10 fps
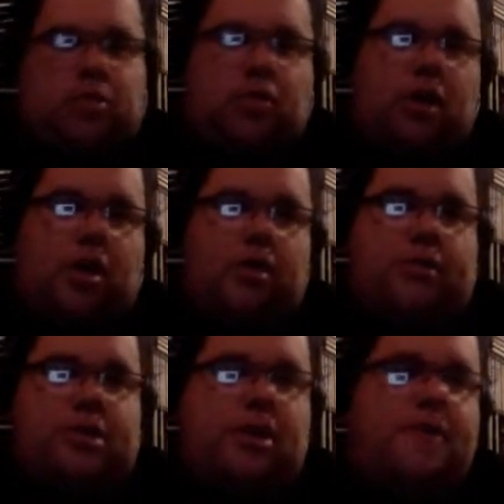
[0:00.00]
Kreator.
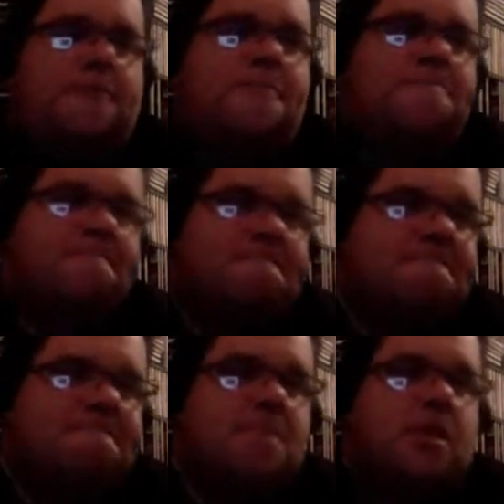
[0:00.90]
So,
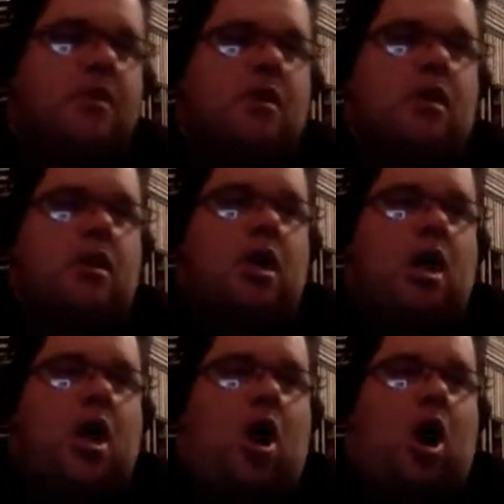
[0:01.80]
yeah.
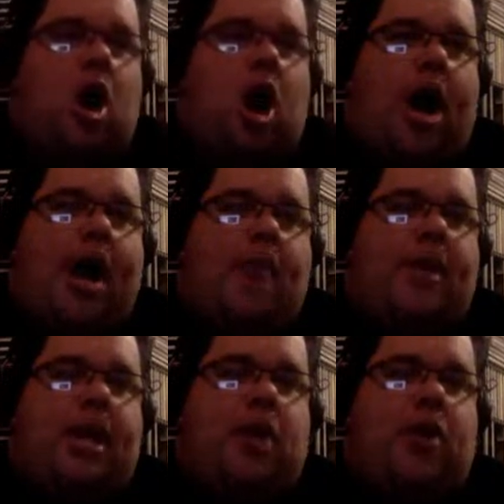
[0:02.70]
And I
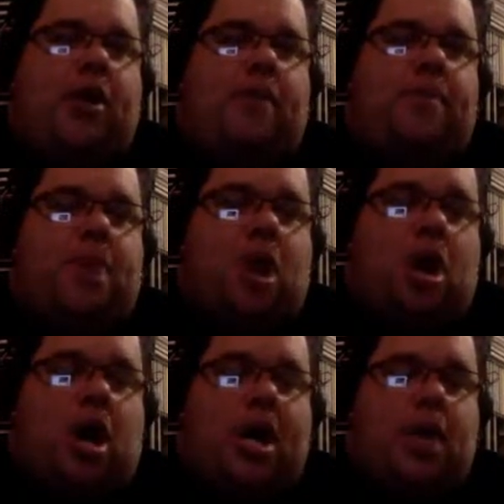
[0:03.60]
am hearing
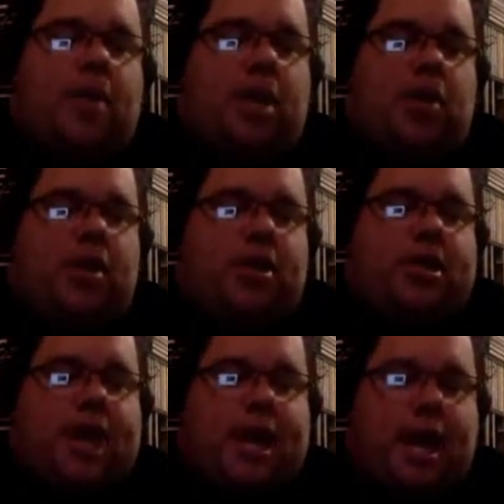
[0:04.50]
um, mm. I am
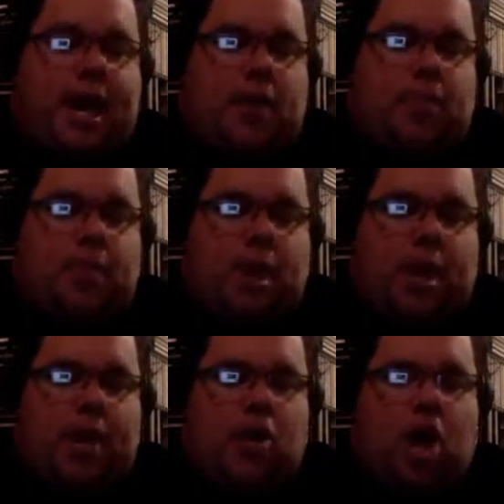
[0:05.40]
hearing that um
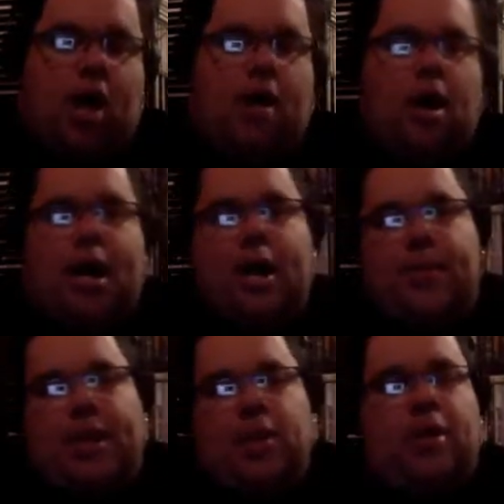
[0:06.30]
Annihil- I
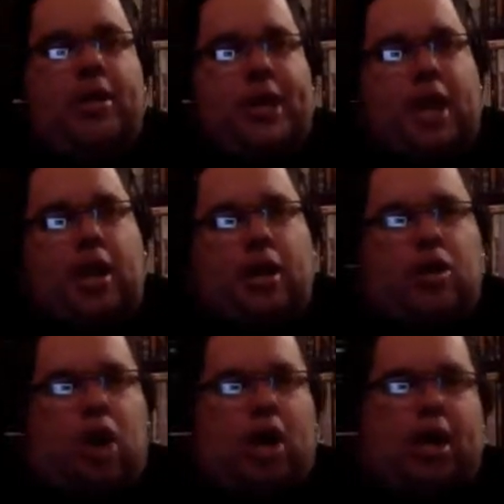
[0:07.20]
am hearing that
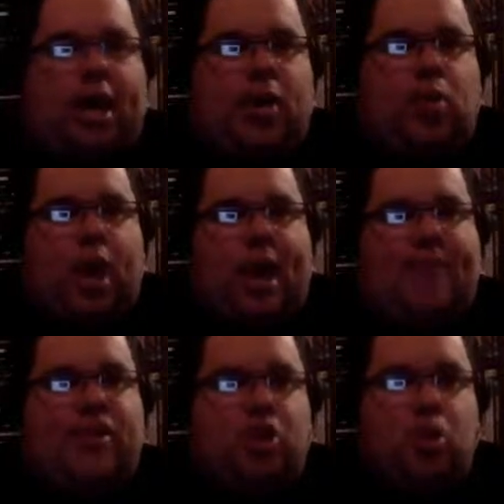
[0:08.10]
Annihilator will
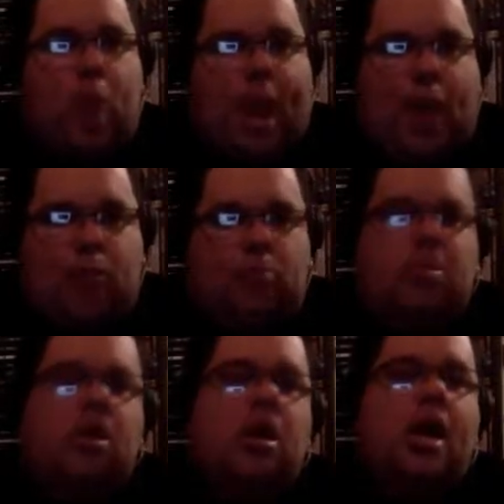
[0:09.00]
have a new
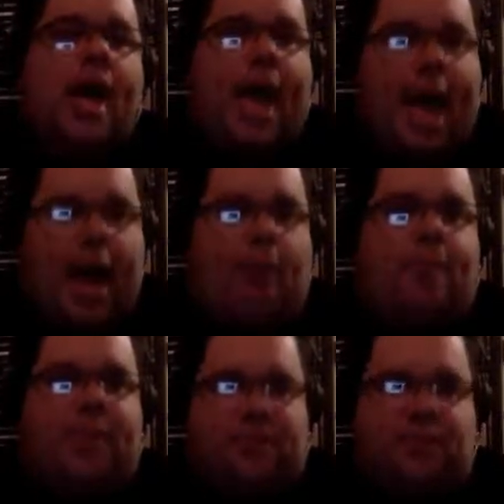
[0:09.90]
album
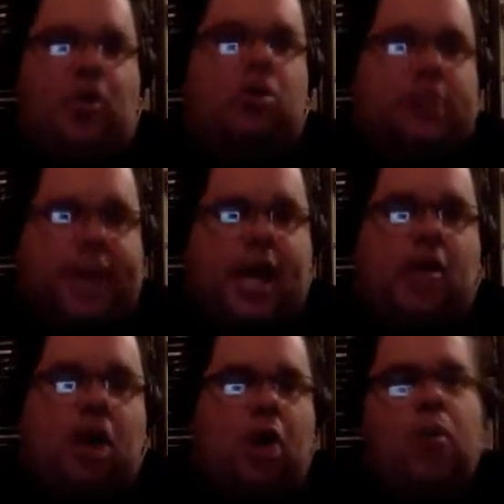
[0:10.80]
out before
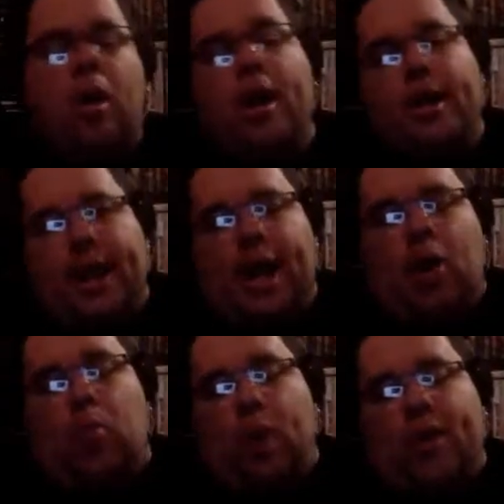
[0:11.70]
download.
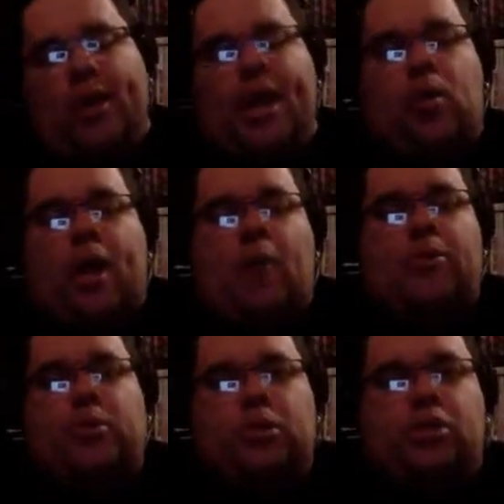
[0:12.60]
Now, whether they'll
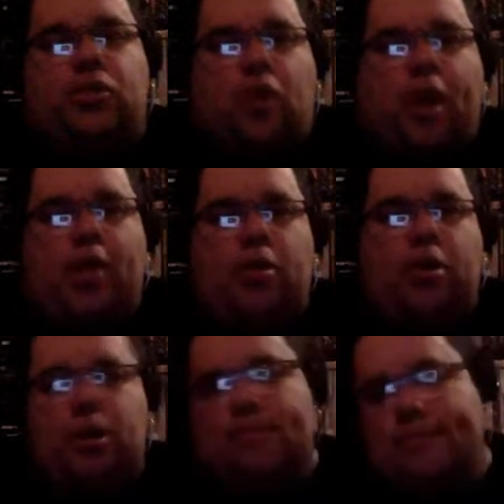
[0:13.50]
come to Australia
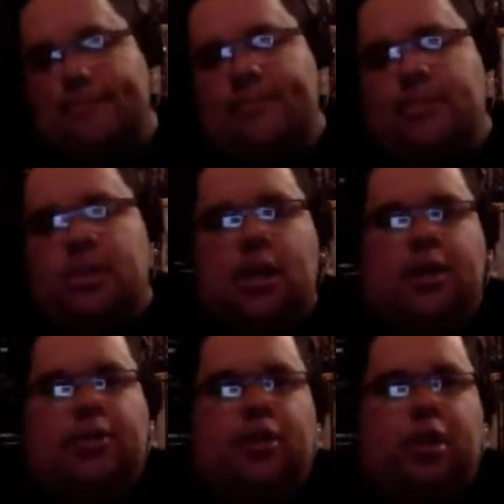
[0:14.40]
or not, another